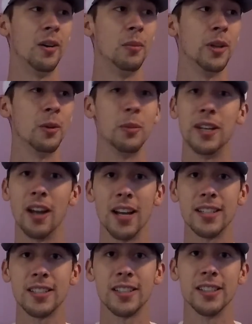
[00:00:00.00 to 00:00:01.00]
It'll be
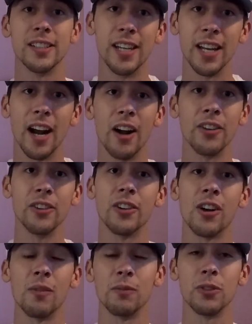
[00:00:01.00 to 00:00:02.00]
nice to get out of your
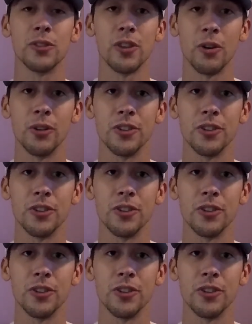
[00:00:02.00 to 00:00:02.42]
comfort zone